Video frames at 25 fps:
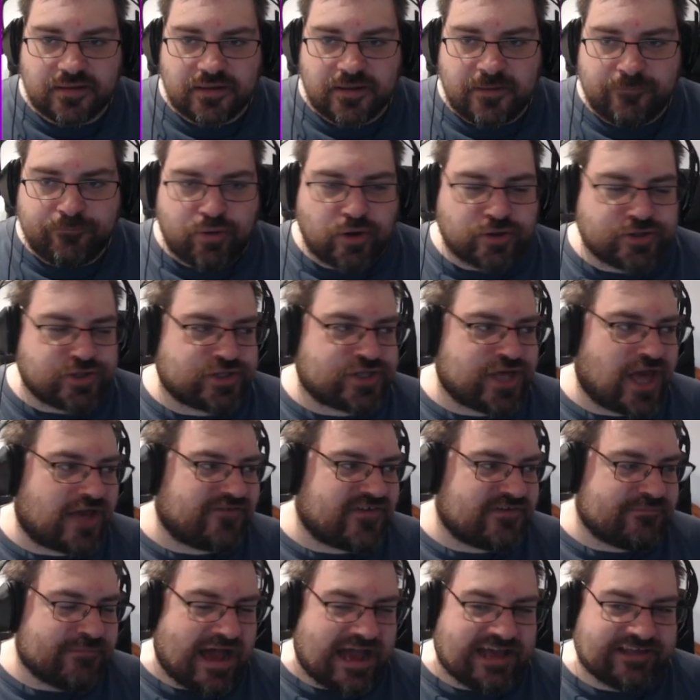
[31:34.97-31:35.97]

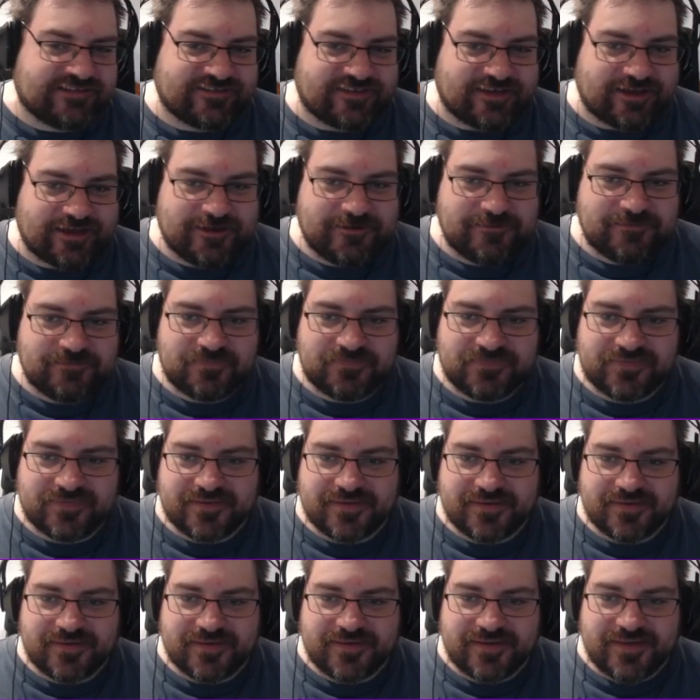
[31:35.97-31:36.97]
Puzzle-solving master.
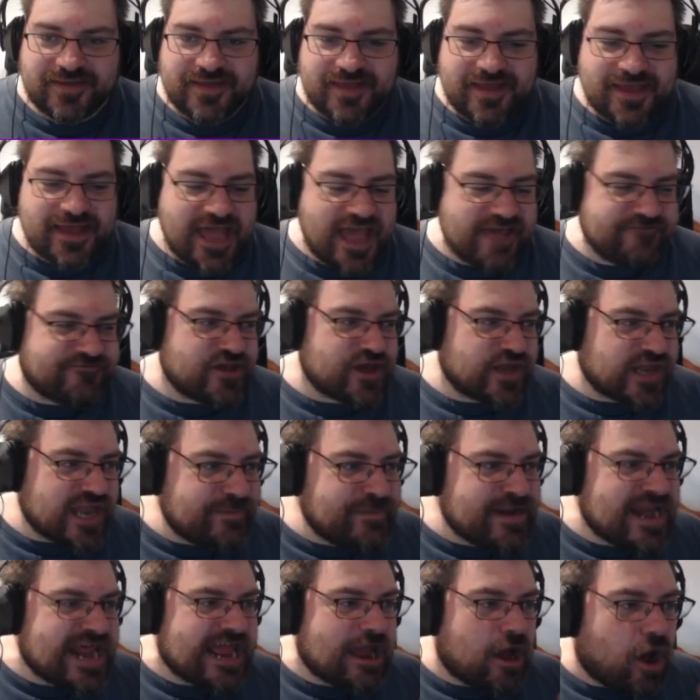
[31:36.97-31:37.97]
If you
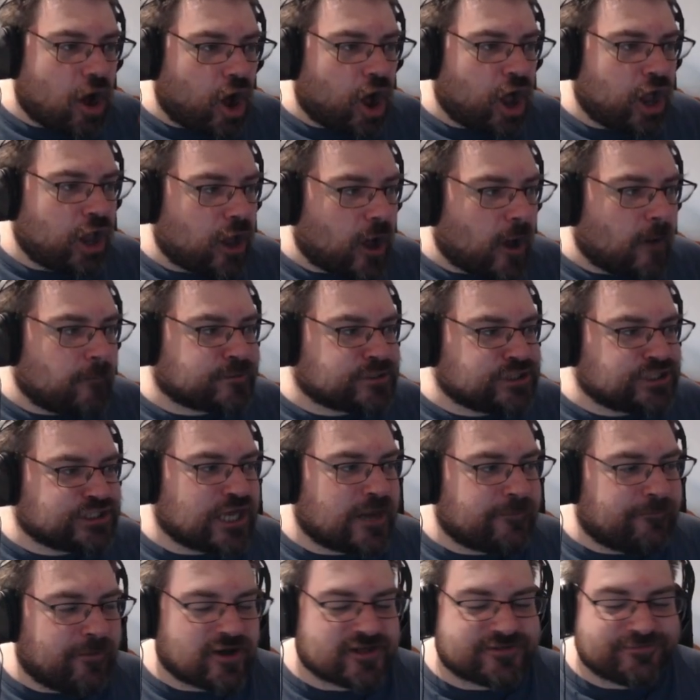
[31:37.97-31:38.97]
eliminate all options that
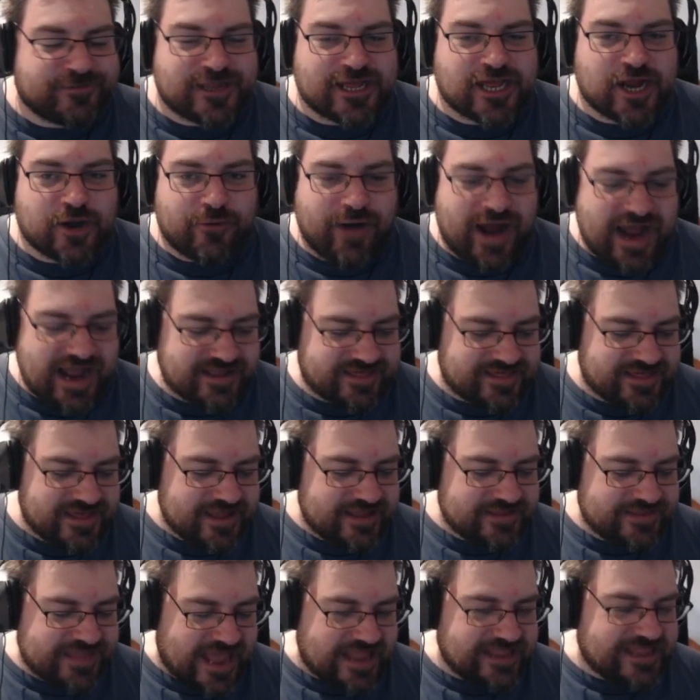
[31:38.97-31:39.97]
are possibly correct,
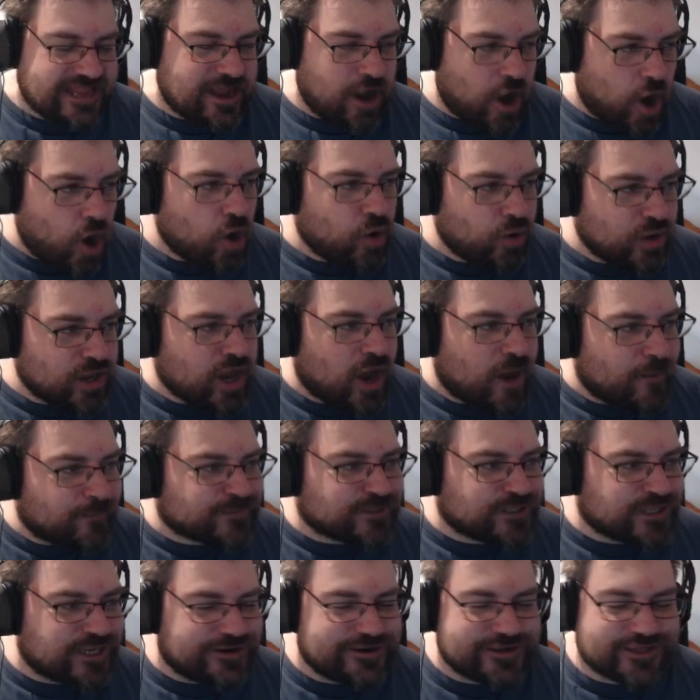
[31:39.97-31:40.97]
then the only
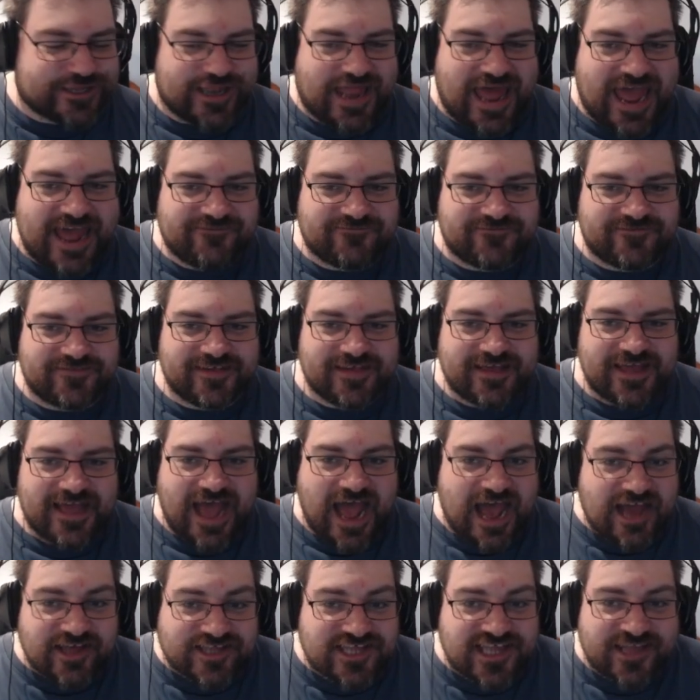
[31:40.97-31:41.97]
option that is left
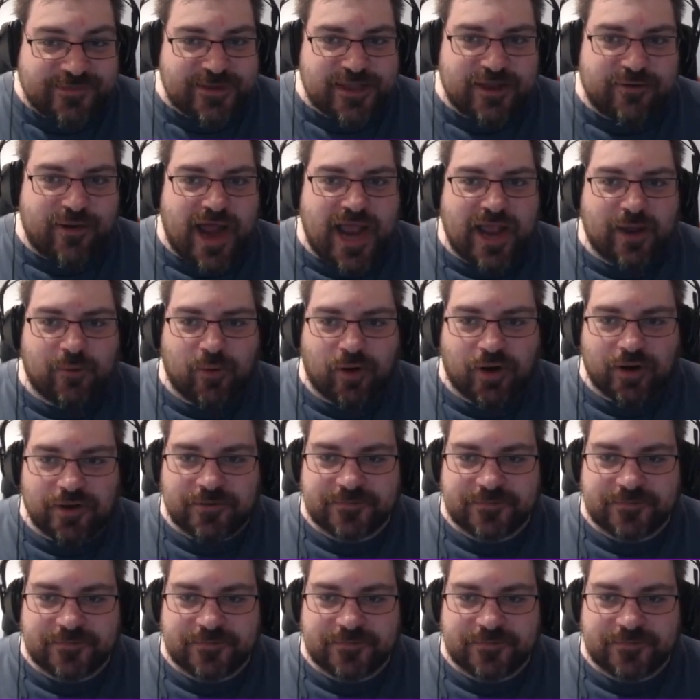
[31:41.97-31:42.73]
has to be the right one.